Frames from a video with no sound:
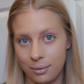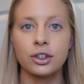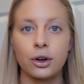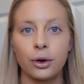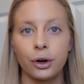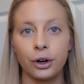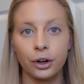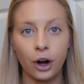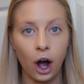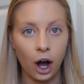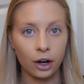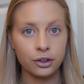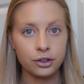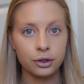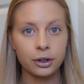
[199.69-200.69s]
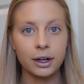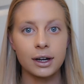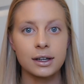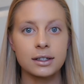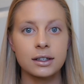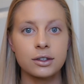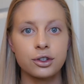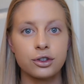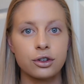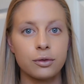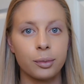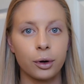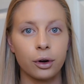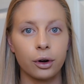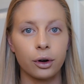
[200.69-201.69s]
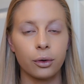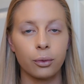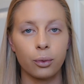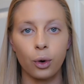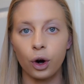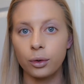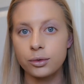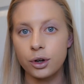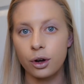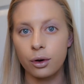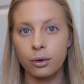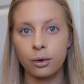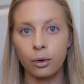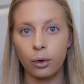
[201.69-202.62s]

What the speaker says: So her contour isn't super warm tone